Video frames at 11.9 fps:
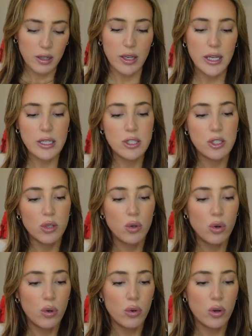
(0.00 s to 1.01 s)
It's
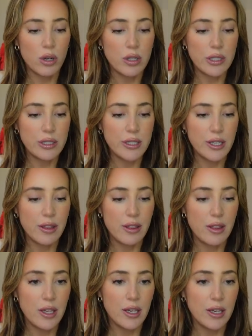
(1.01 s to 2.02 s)
called
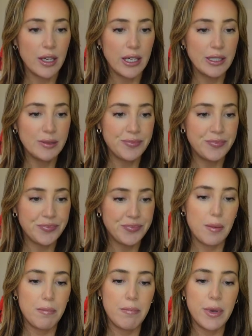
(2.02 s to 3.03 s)
the
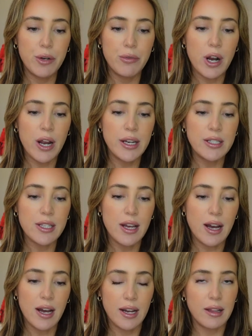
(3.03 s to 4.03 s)
mid-rise,
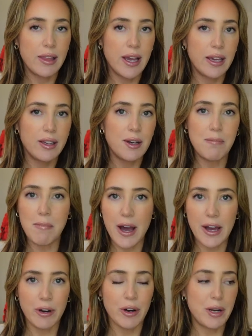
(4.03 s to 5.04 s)
high leg,
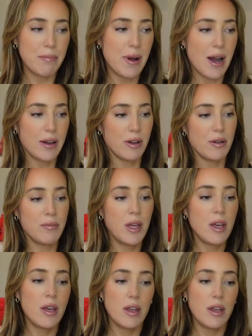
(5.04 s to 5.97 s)
moderate bottom.